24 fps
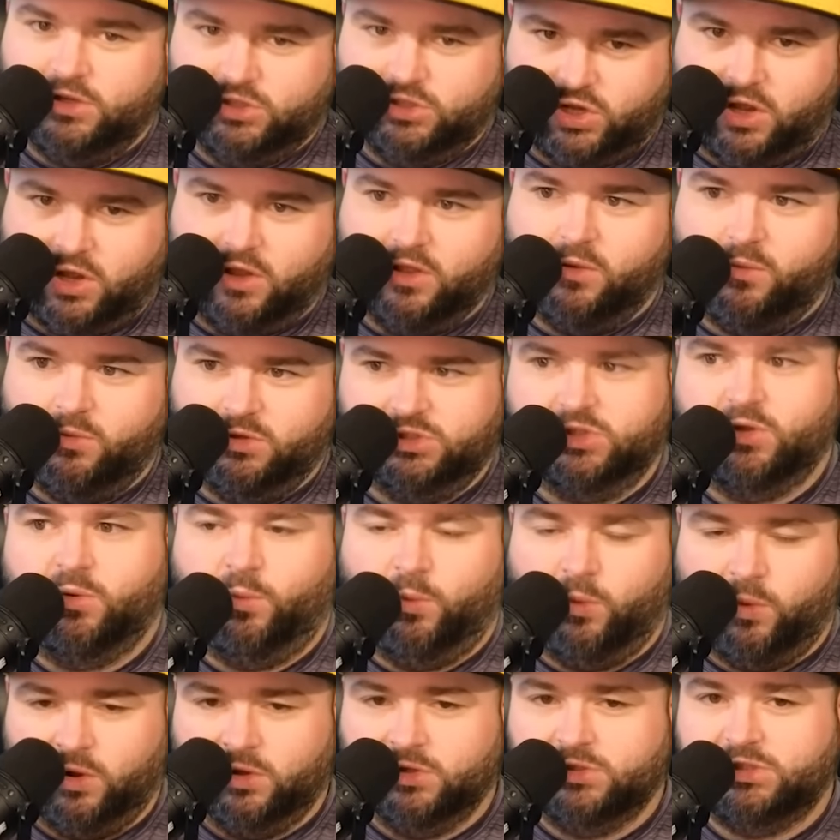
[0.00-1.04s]
Charlotte was the
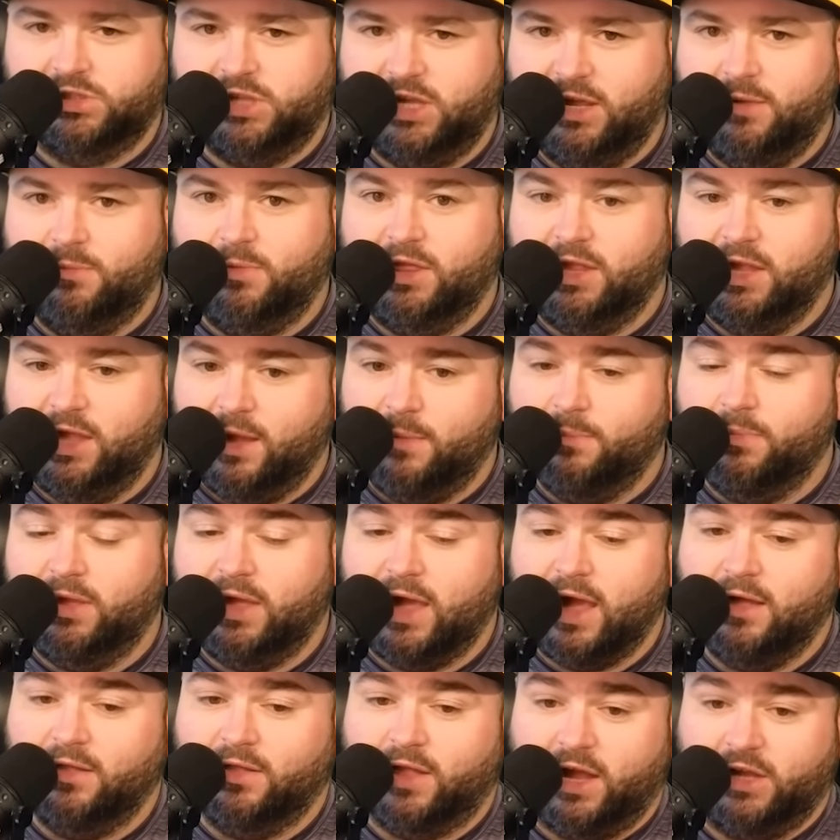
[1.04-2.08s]
worst team in the
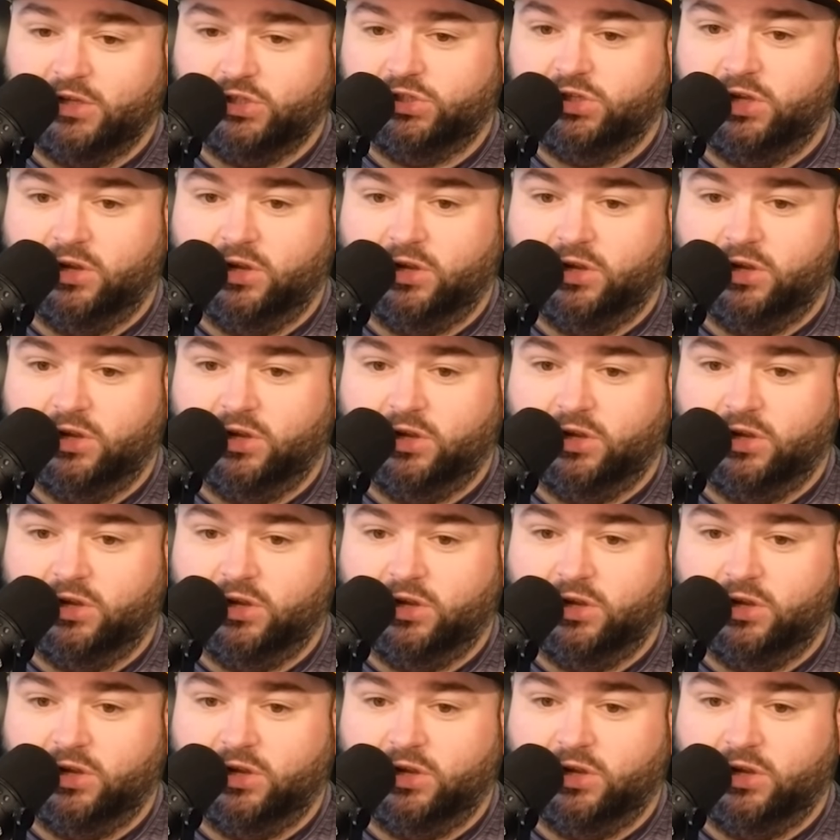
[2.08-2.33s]
NBA last